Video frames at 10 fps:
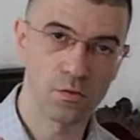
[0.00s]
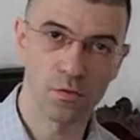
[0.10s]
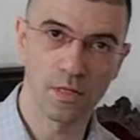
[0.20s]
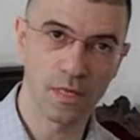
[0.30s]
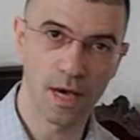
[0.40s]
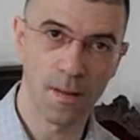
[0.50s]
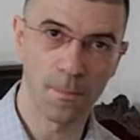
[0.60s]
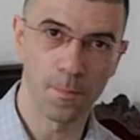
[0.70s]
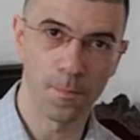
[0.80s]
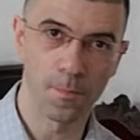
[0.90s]

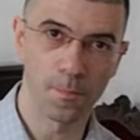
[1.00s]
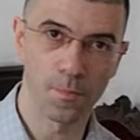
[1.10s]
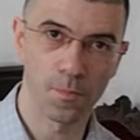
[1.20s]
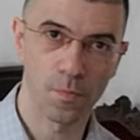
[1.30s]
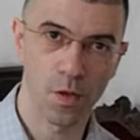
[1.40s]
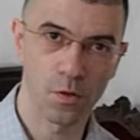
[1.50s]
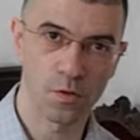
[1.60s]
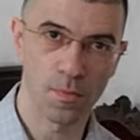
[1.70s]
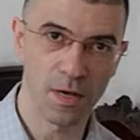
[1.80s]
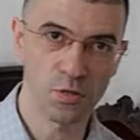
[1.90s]
the
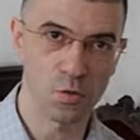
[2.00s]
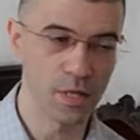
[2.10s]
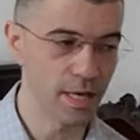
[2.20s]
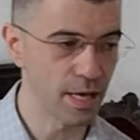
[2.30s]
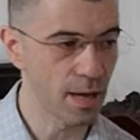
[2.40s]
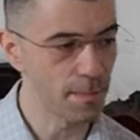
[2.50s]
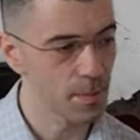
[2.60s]
muscle area.